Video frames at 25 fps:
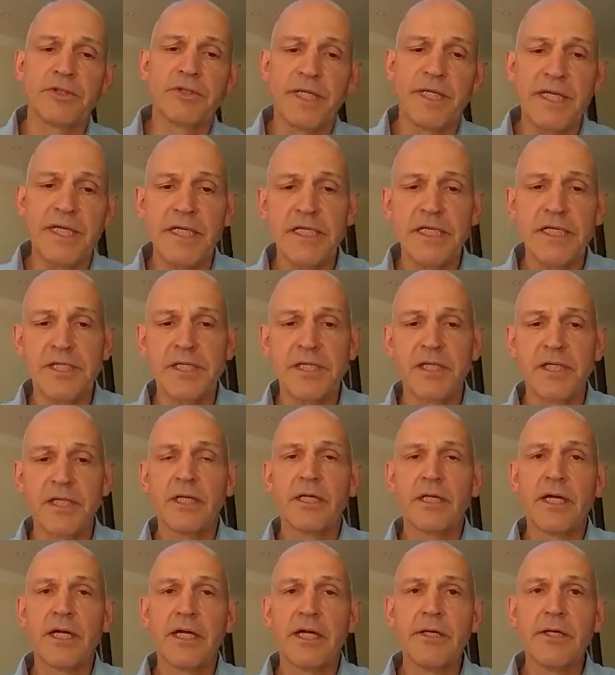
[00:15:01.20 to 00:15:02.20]
dairies
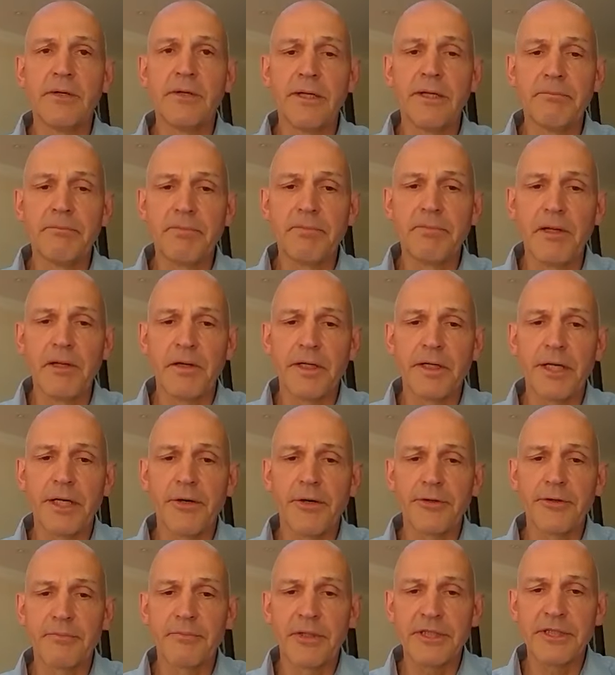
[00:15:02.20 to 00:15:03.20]
now employ
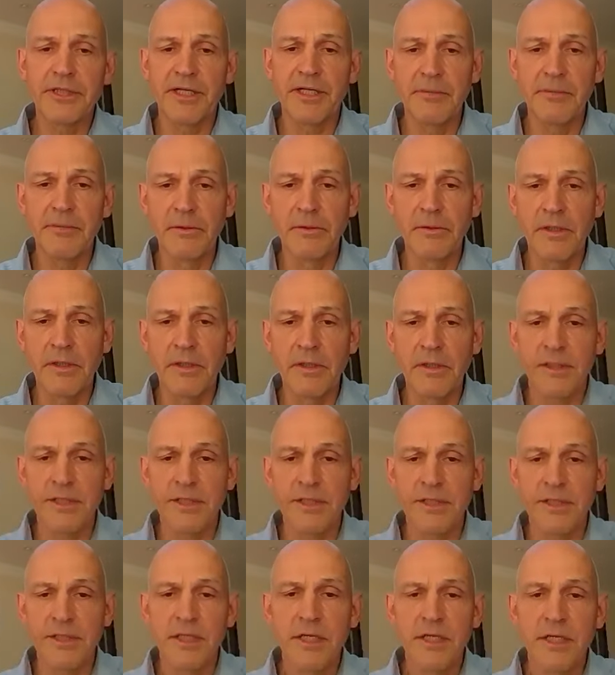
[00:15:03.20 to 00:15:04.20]
robotic milkers.